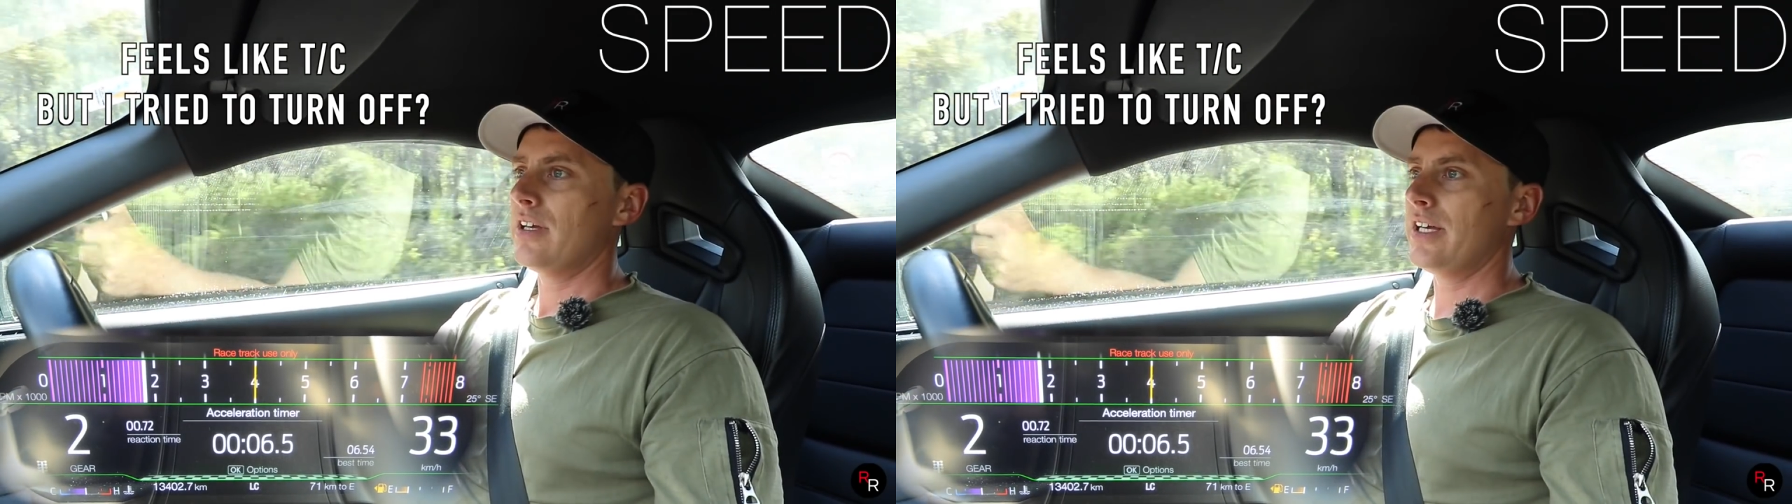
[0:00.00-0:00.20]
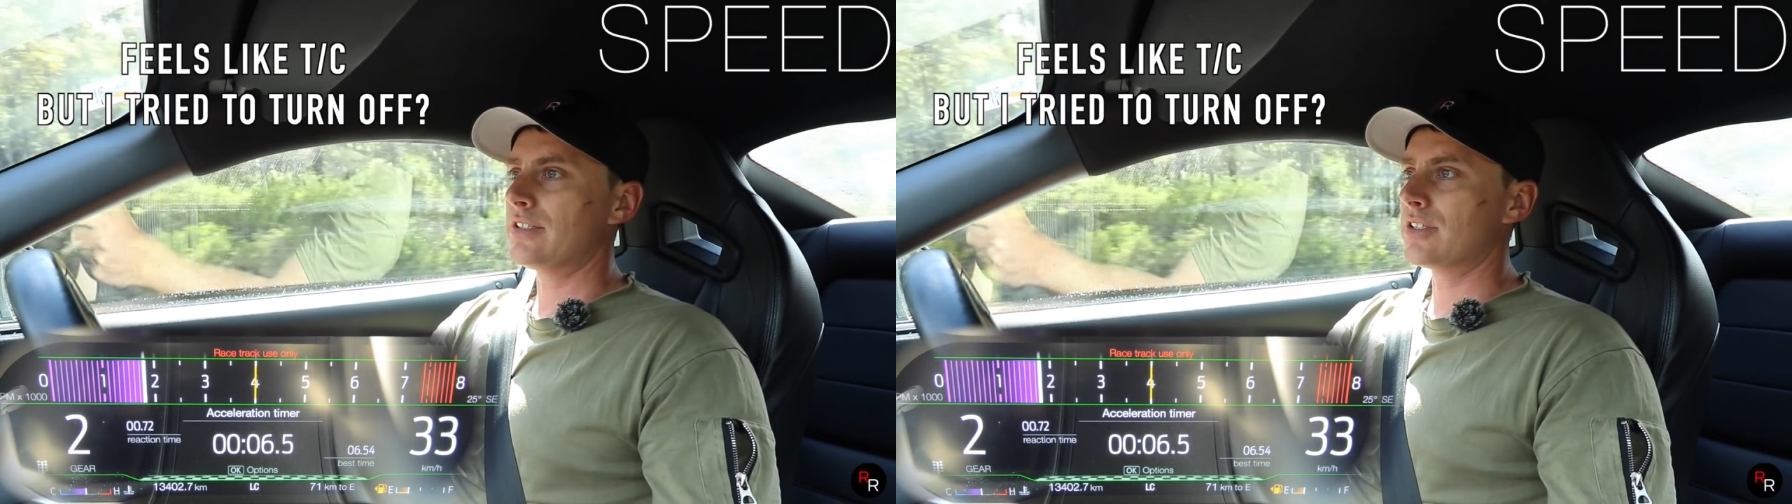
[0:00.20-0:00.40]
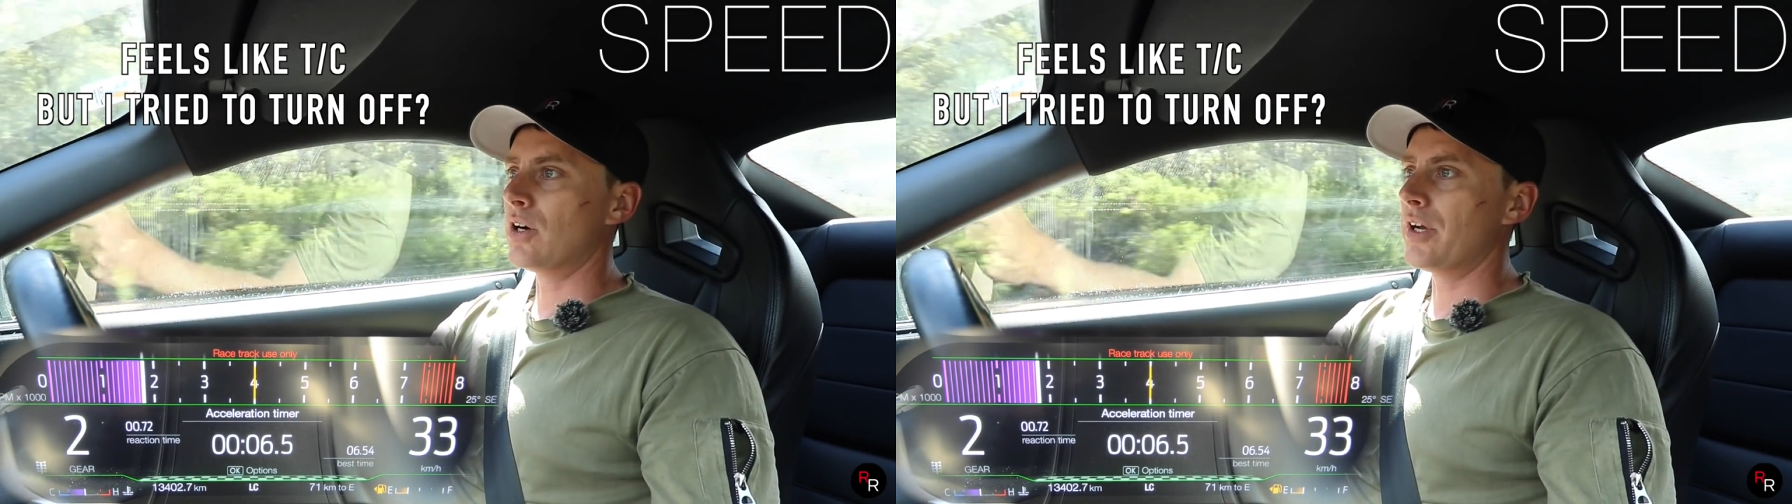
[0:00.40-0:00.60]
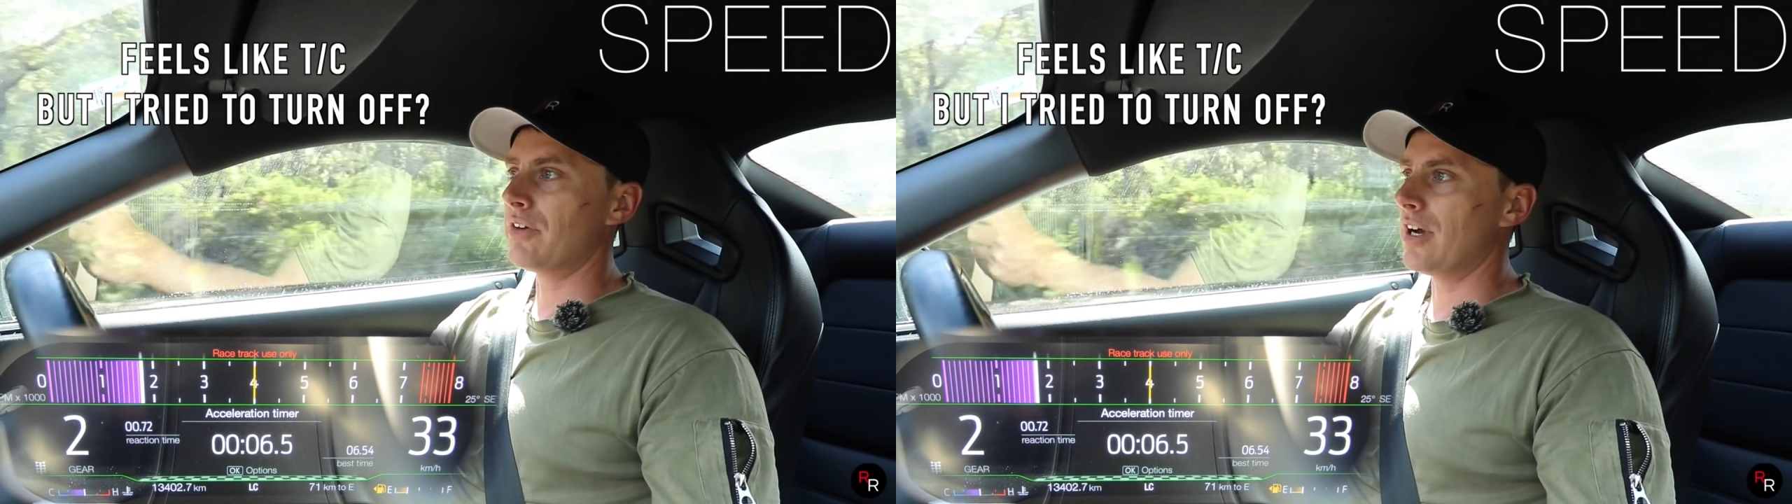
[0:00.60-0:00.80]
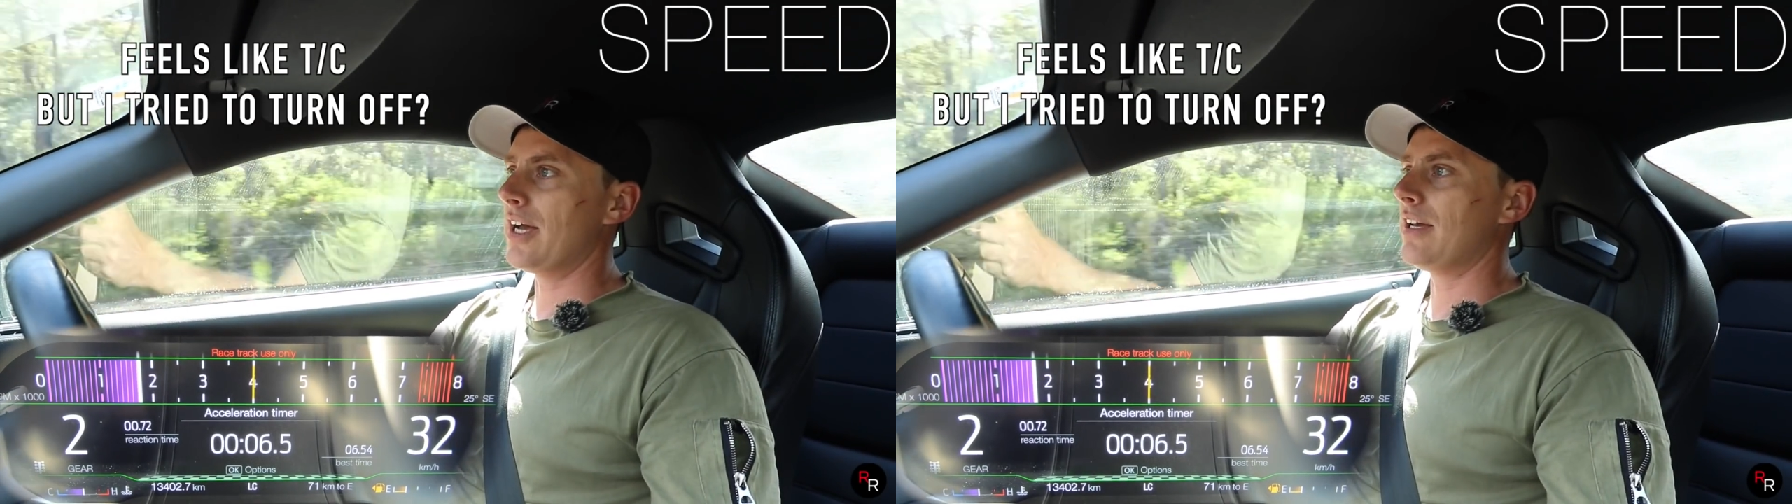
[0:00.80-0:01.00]
it's
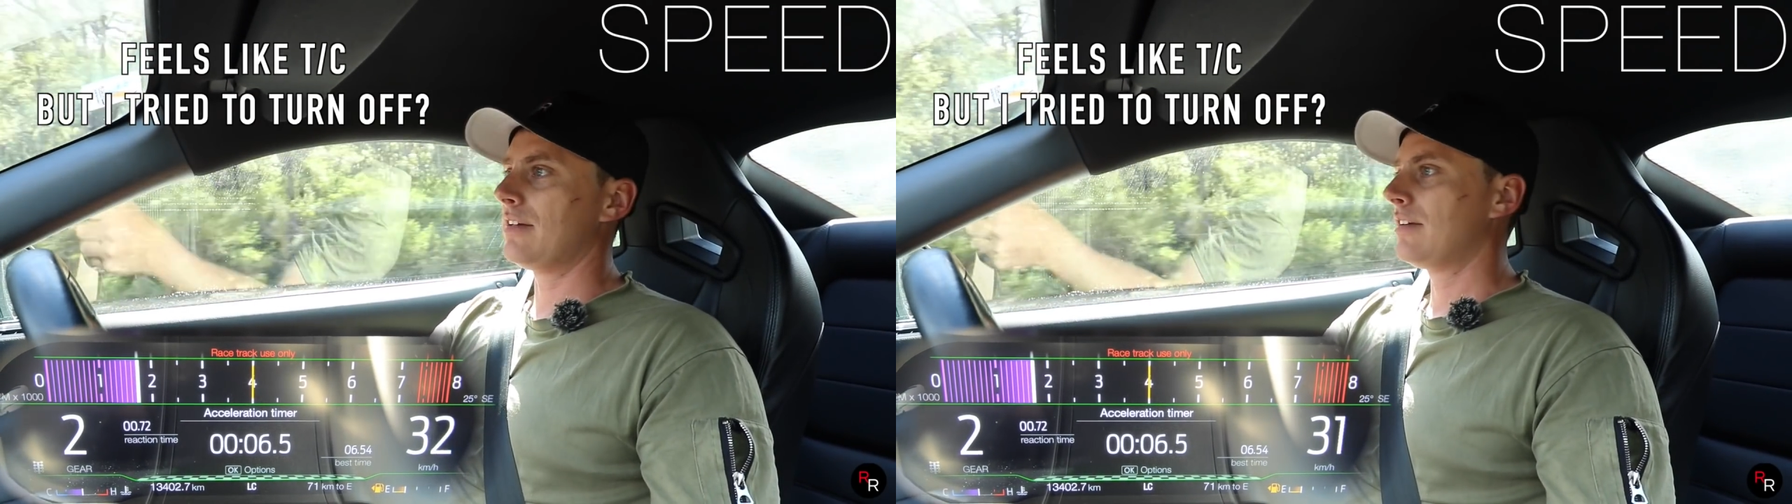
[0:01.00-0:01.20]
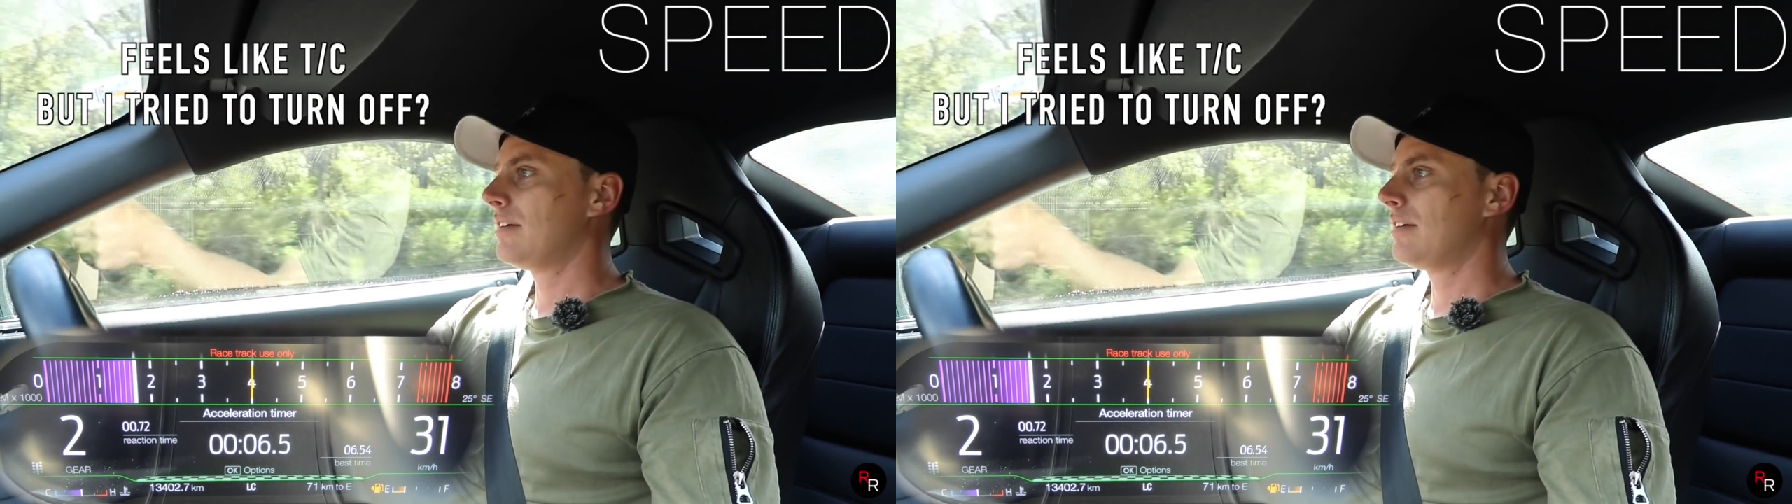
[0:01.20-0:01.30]
going right.